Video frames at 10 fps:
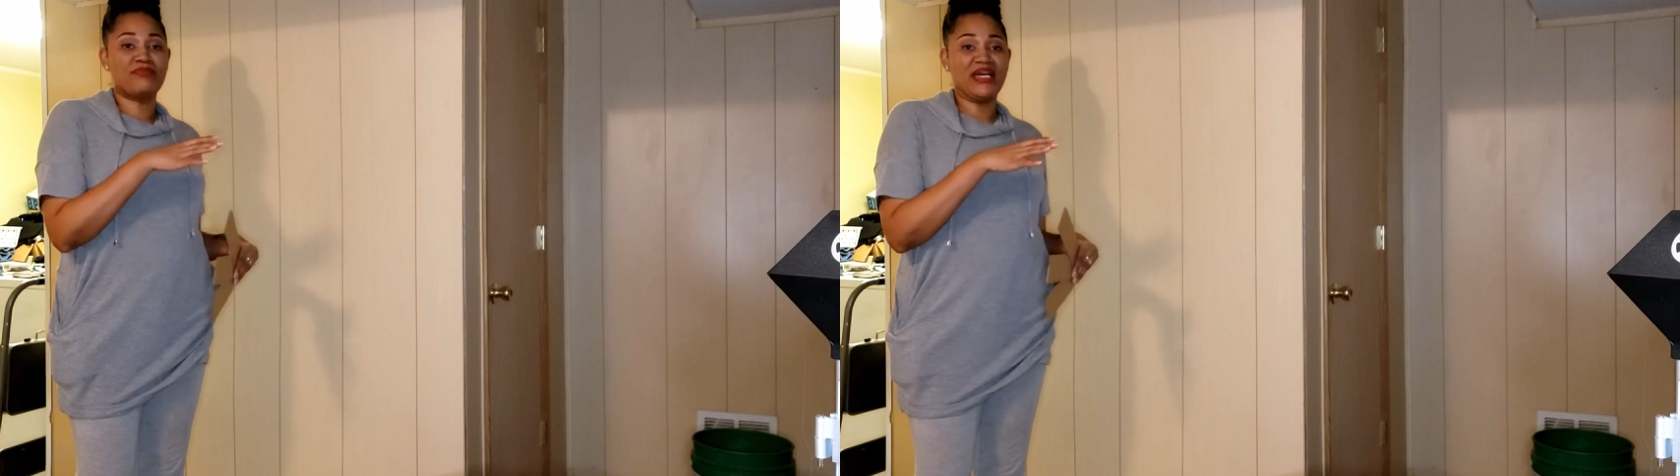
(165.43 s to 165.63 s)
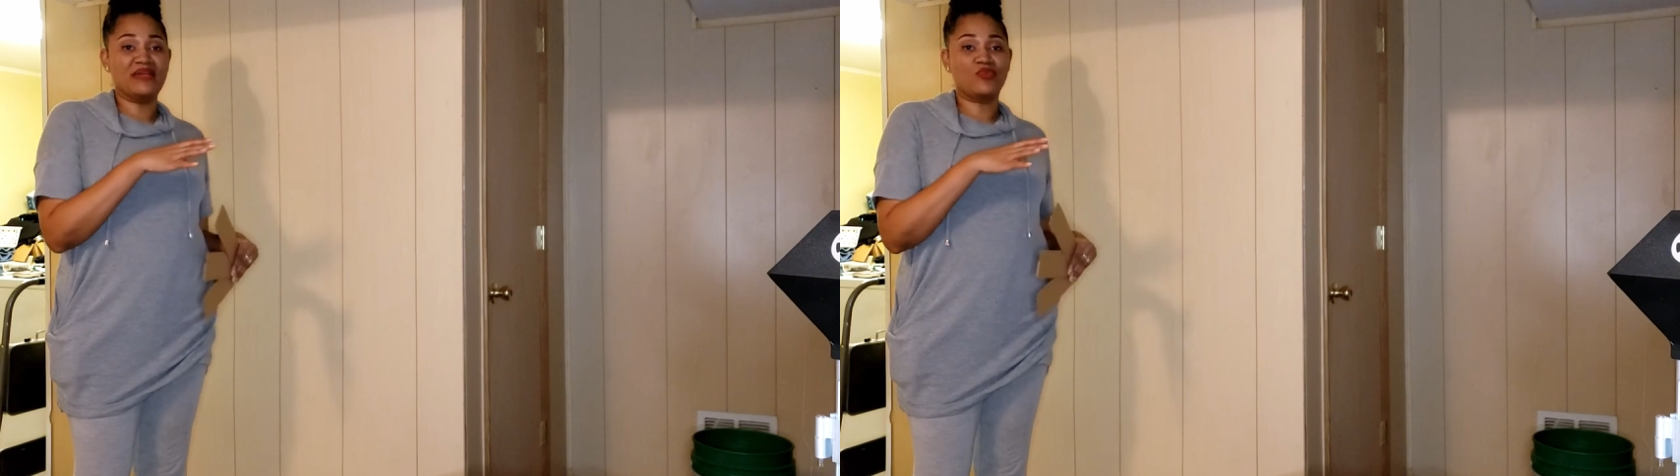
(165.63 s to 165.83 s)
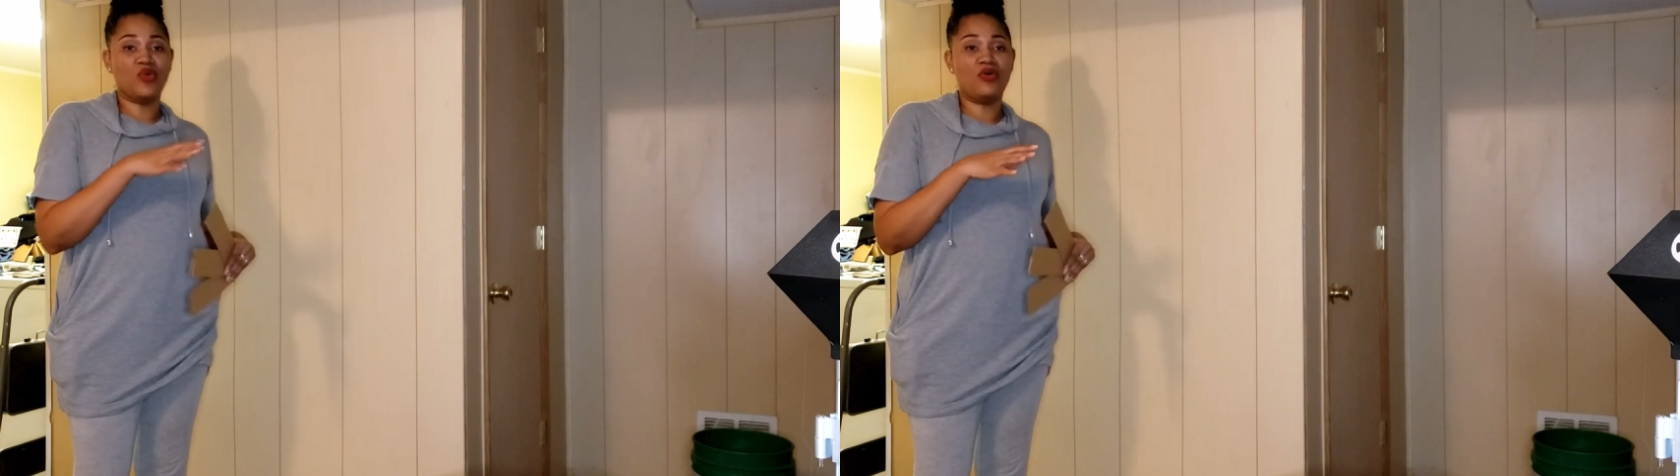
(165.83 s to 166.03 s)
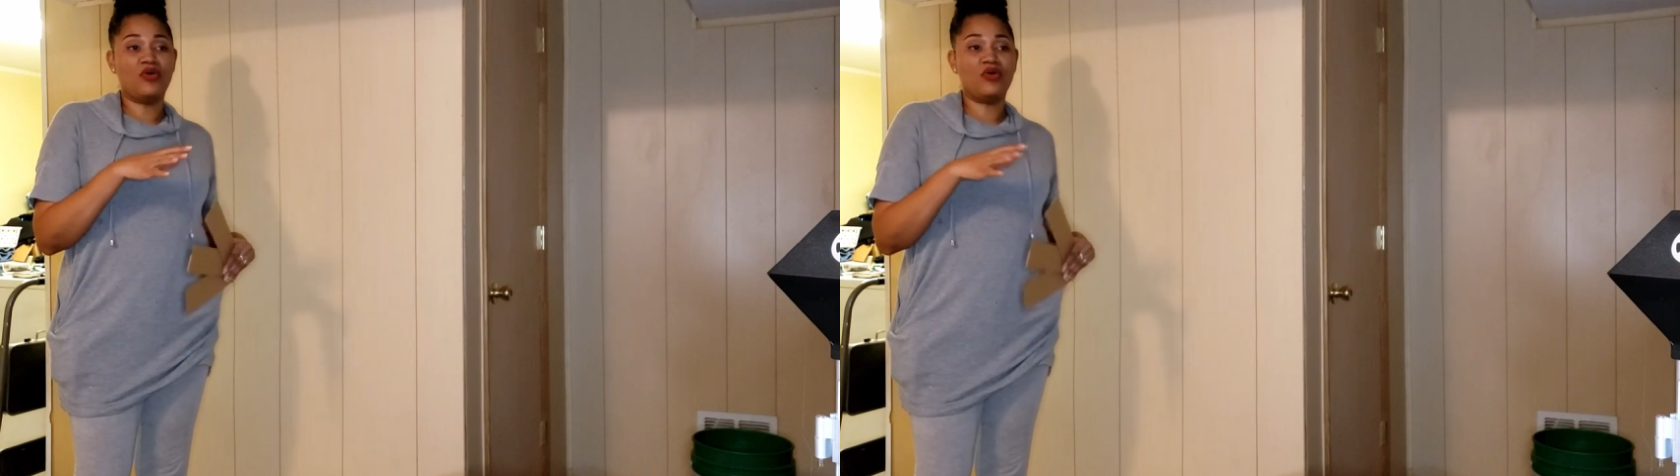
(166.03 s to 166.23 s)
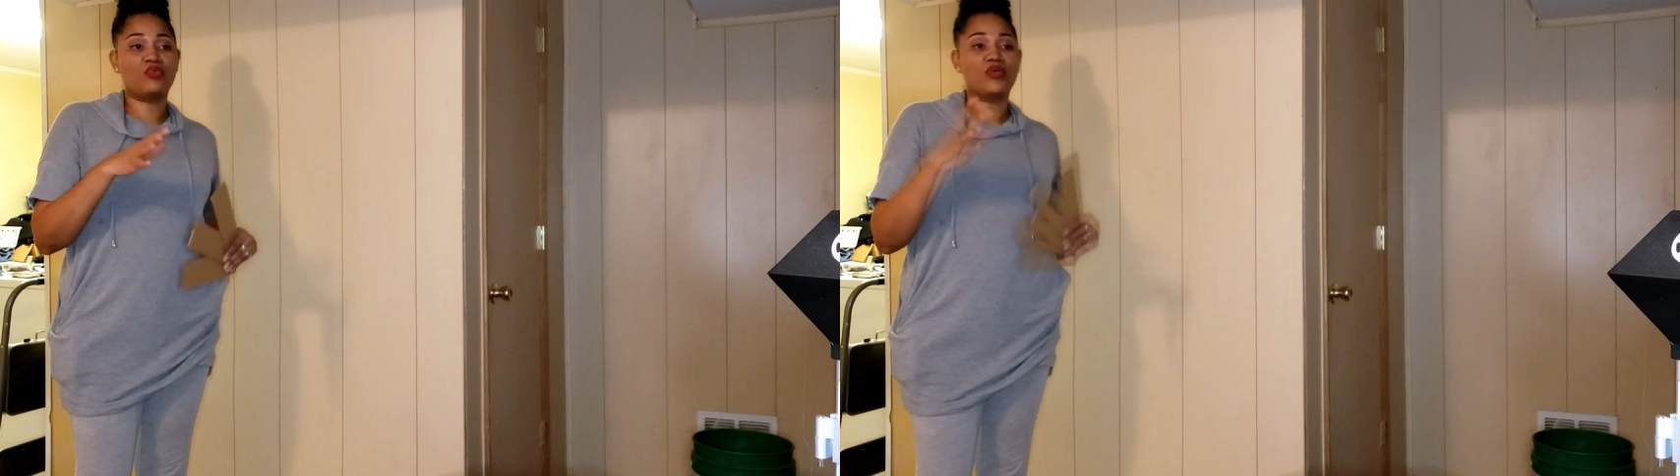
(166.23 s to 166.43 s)
and batten
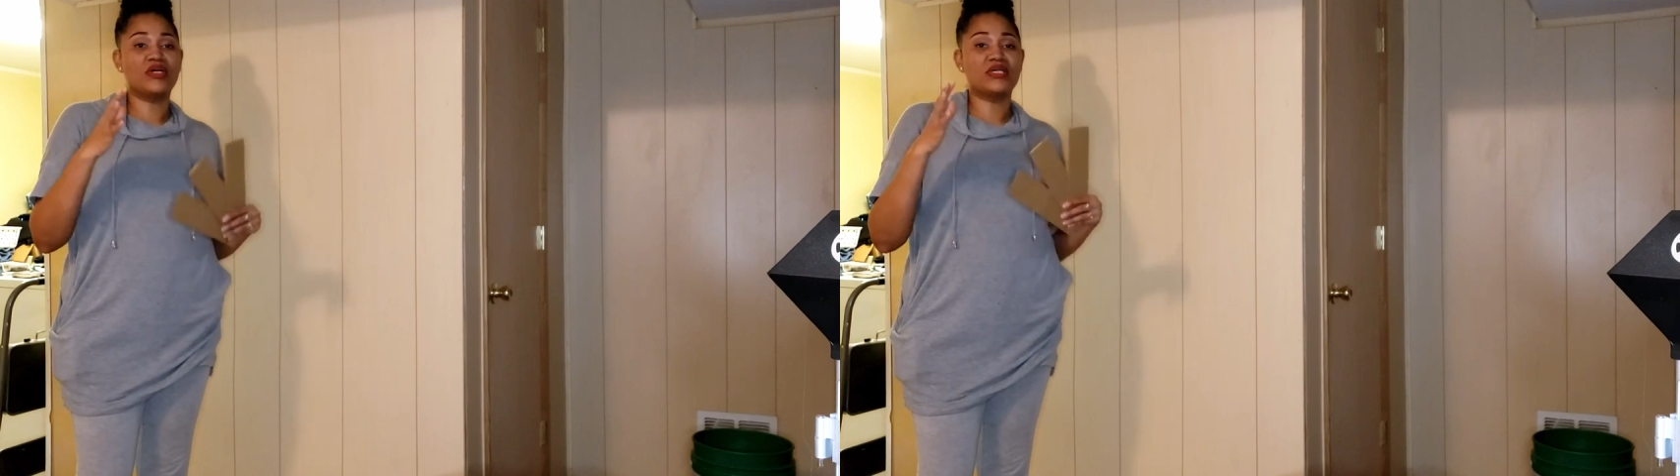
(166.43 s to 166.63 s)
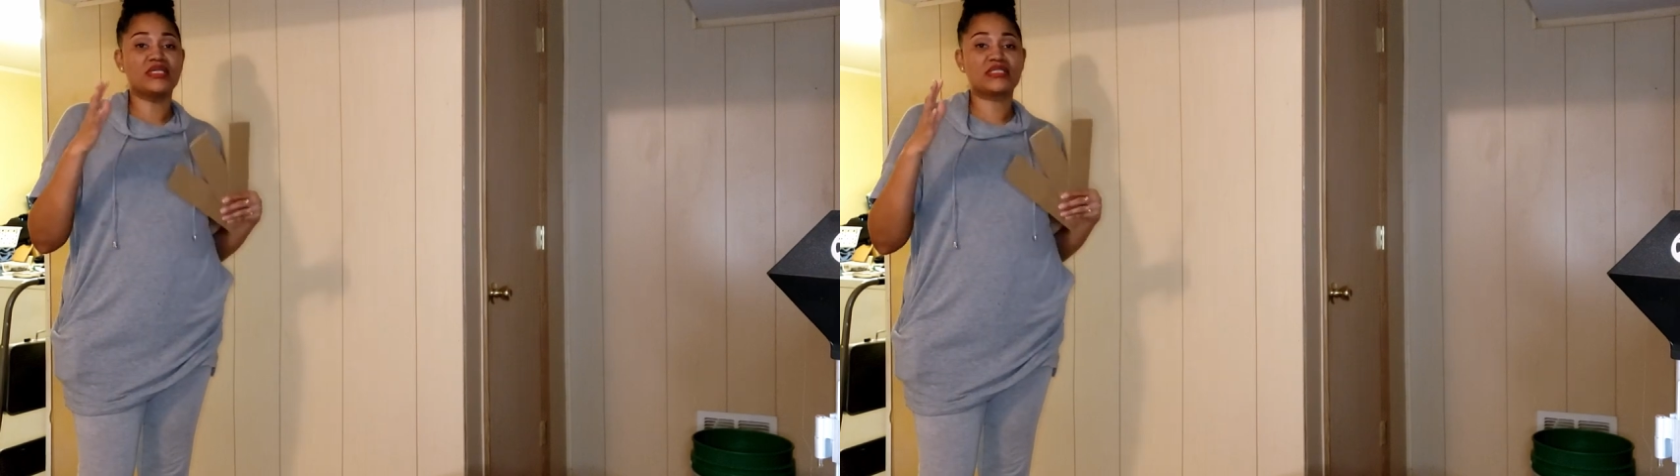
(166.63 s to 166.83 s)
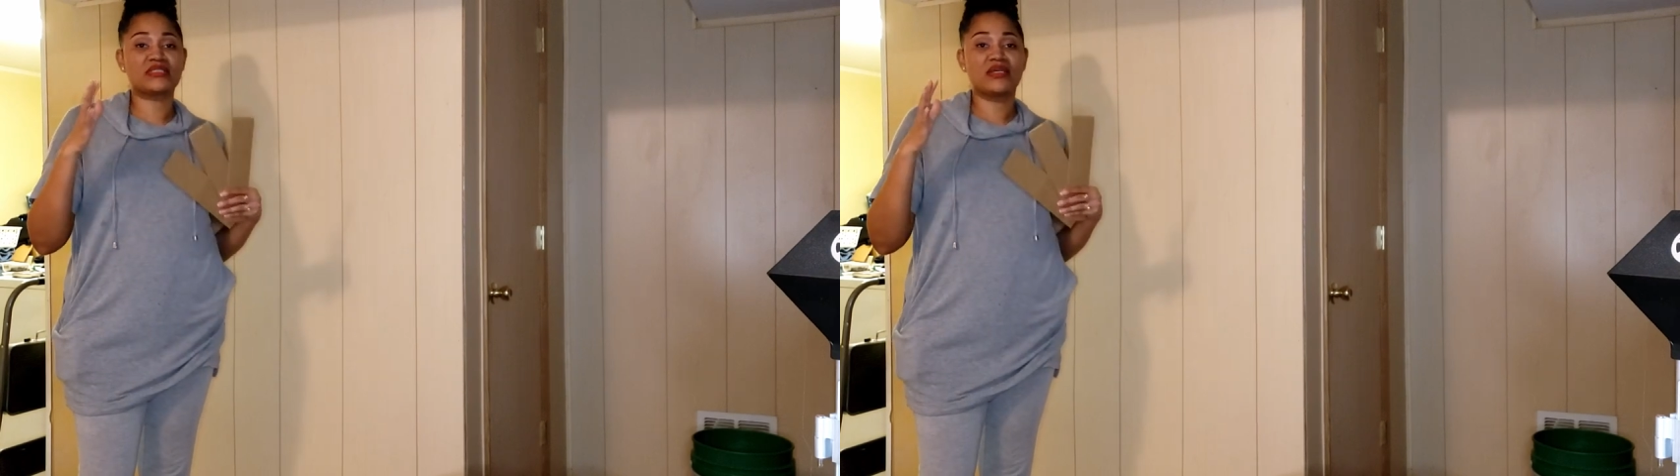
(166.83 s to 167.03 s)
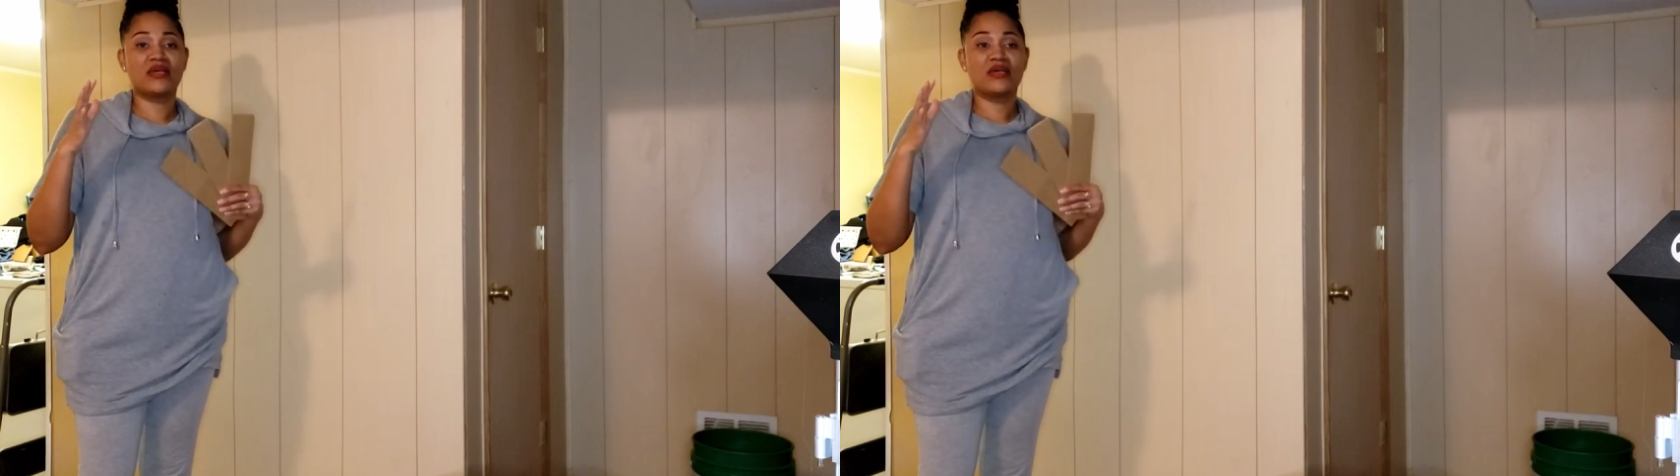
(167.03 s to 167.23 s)
wall was